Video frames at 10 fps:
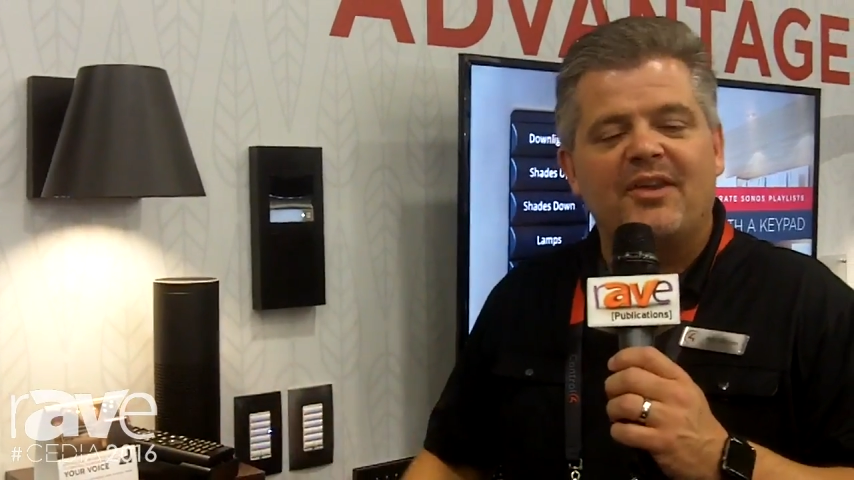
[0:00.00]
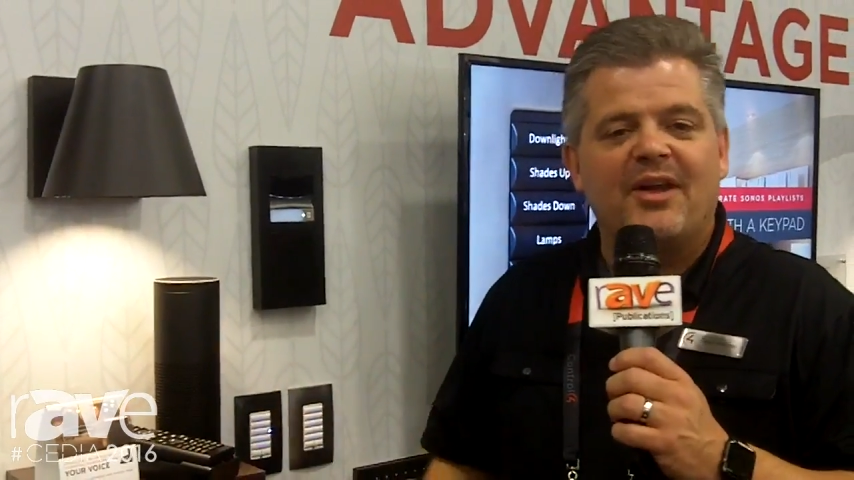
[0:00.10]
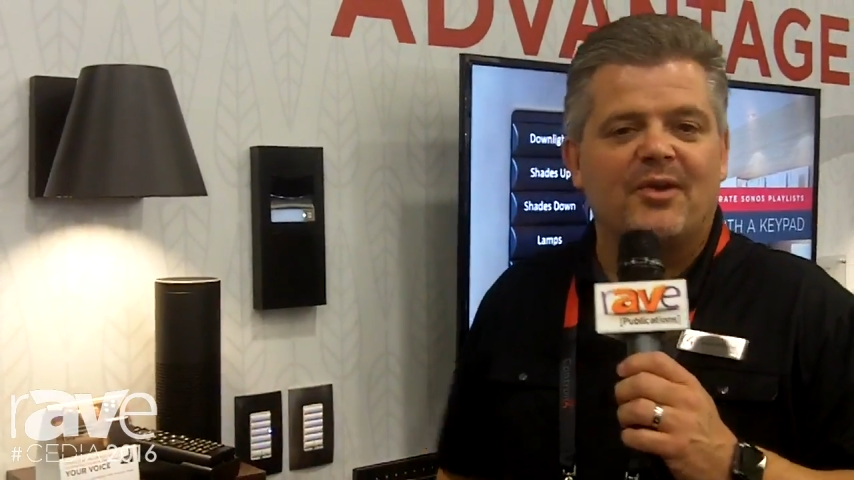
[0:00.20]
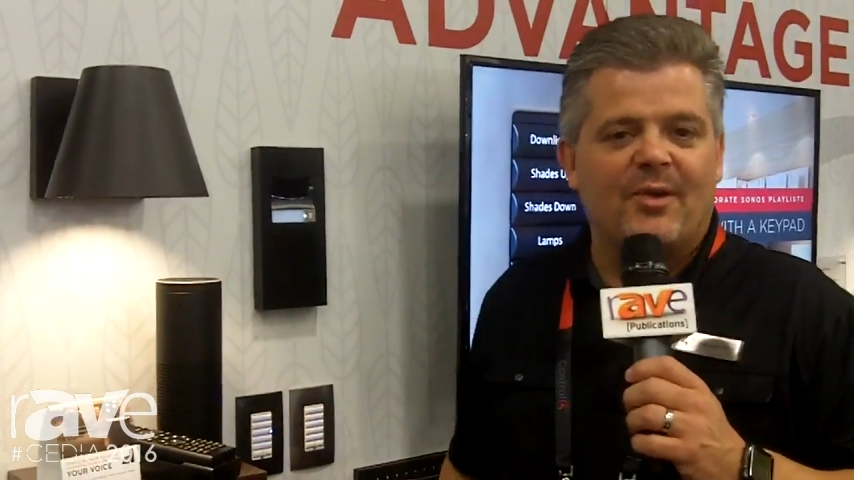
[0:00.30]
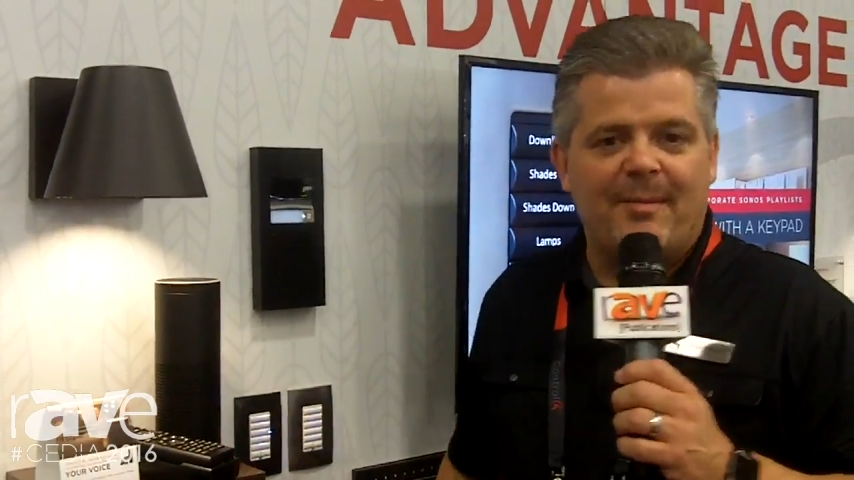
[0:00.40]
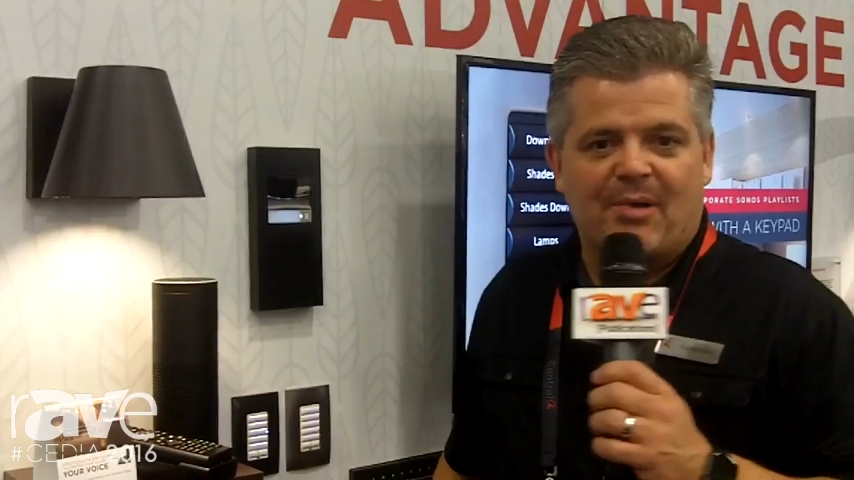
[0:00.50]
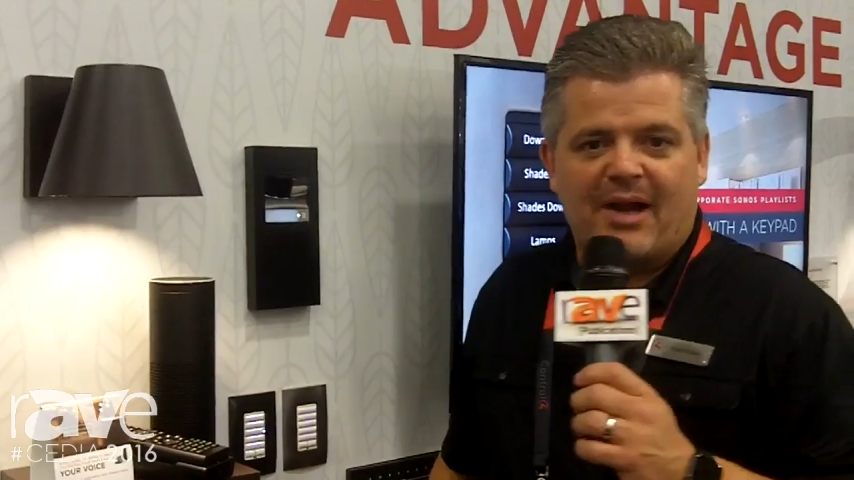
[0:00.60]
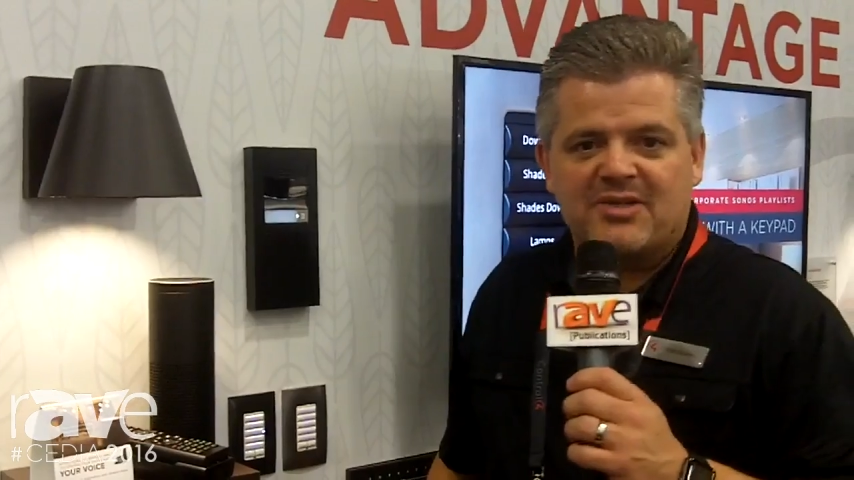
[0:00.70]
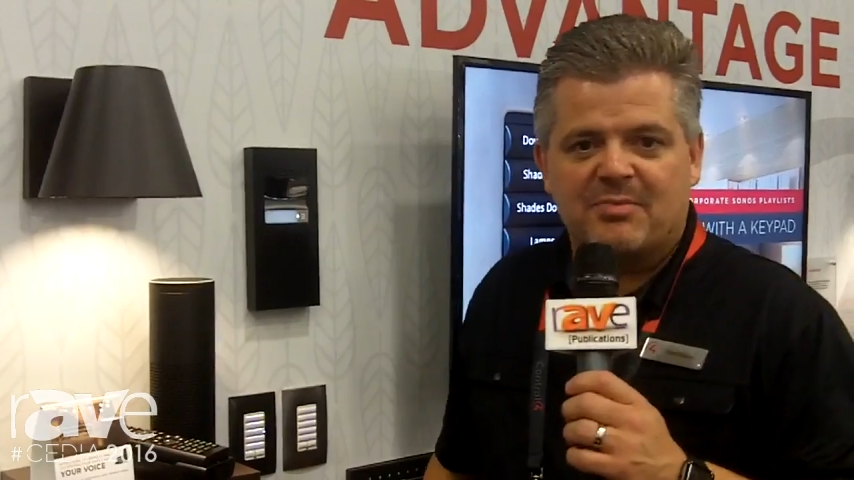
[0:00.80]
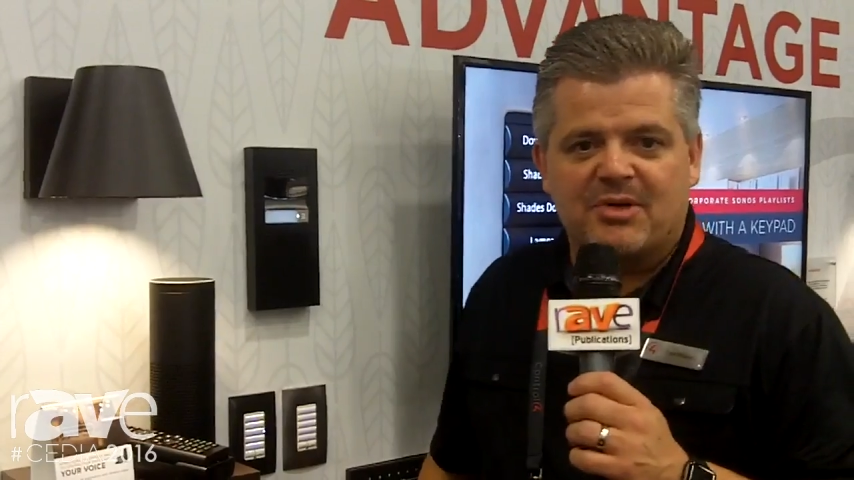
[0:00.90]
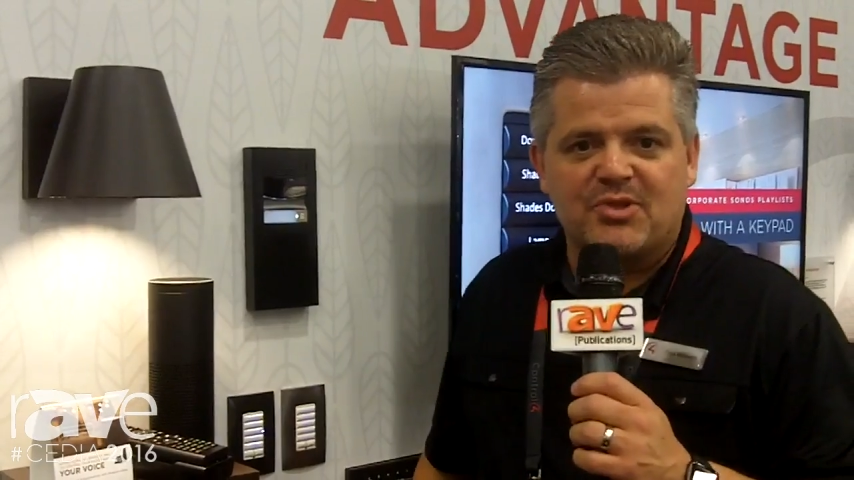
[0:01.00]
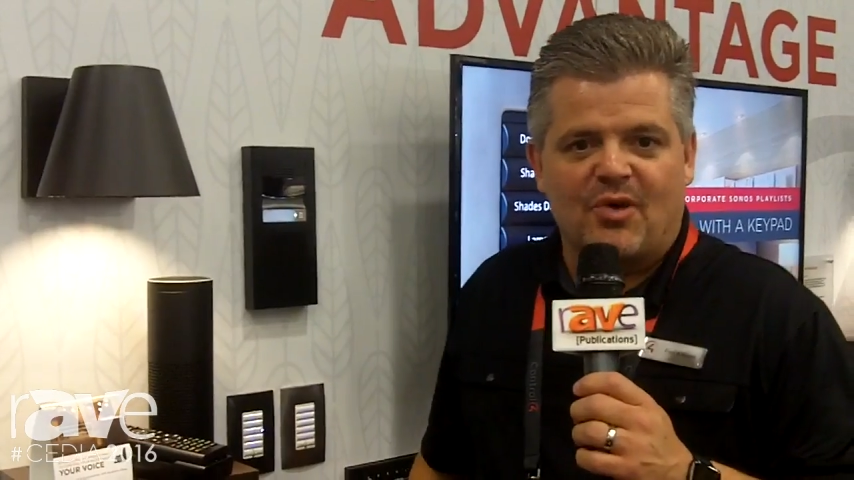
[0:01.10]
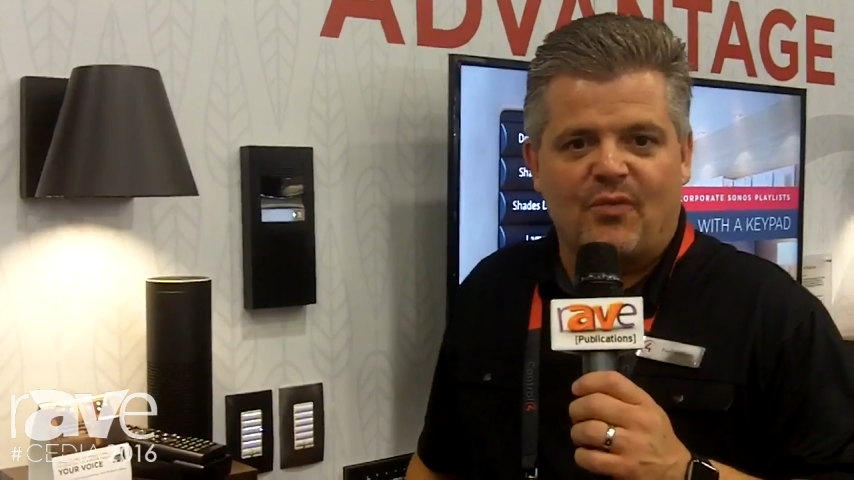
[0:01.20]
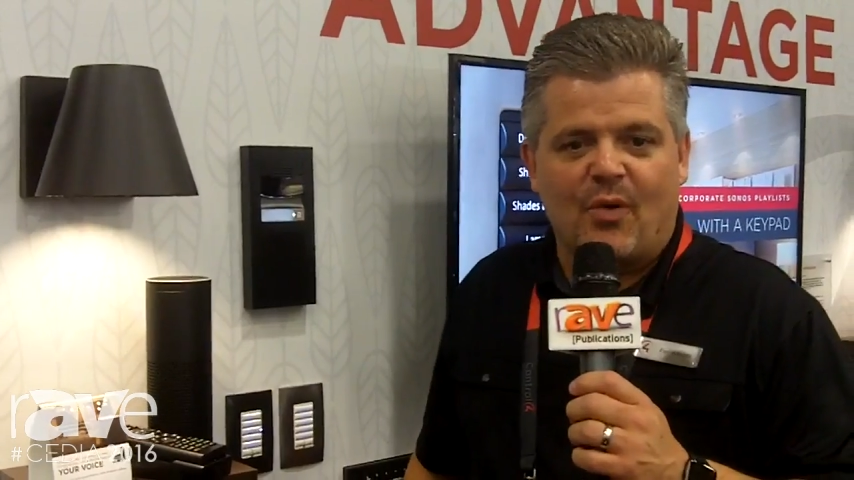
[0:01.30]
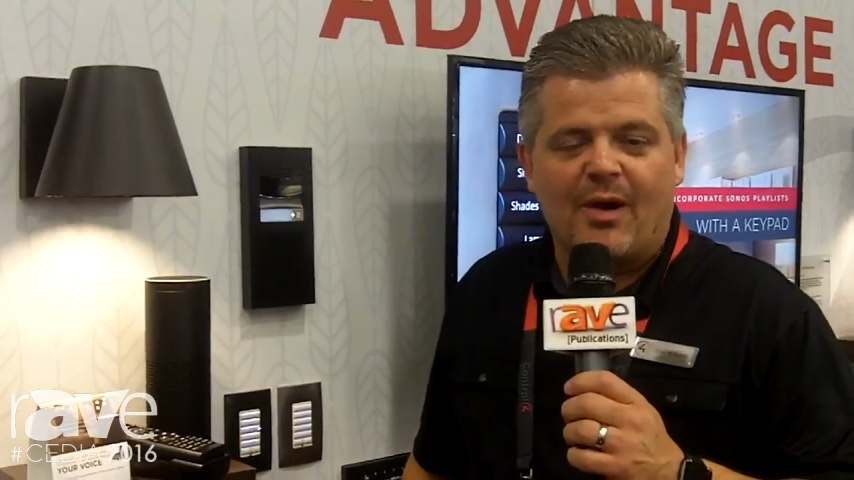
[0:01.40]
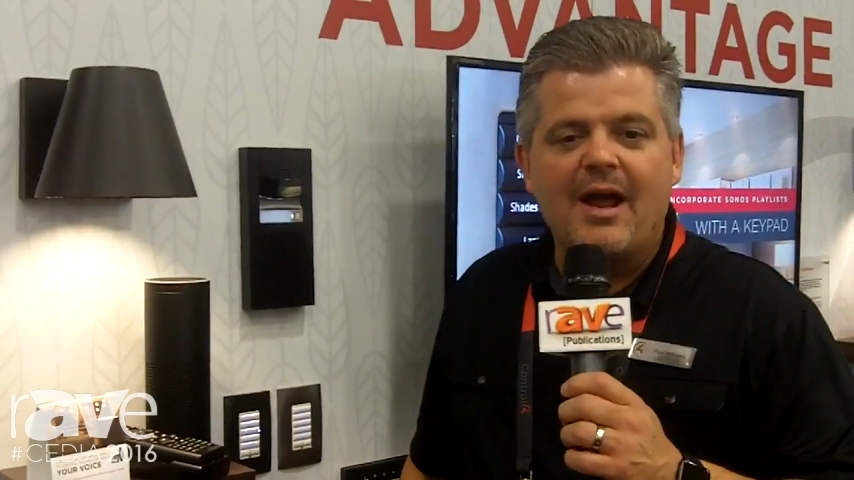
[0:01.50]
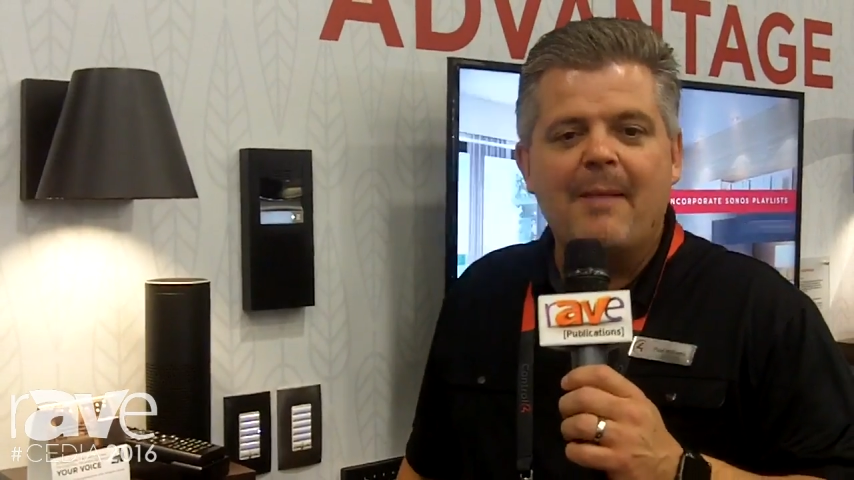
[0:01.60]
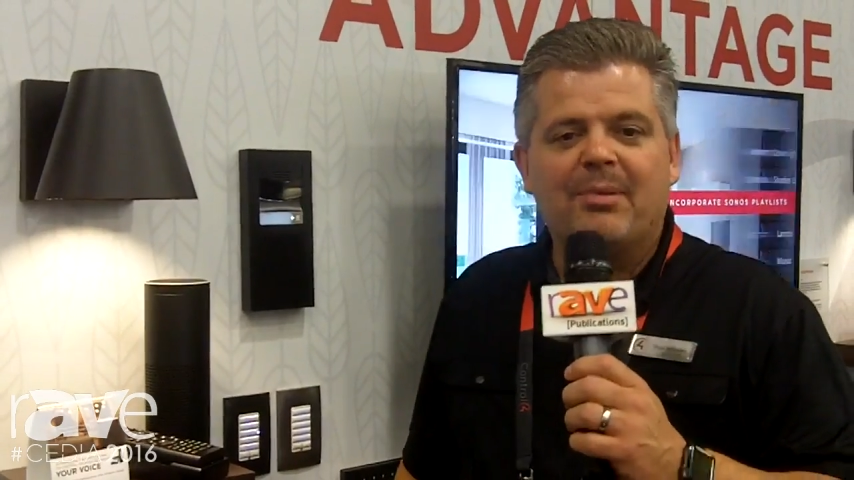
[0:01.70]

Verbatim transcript: the other great products from Control4,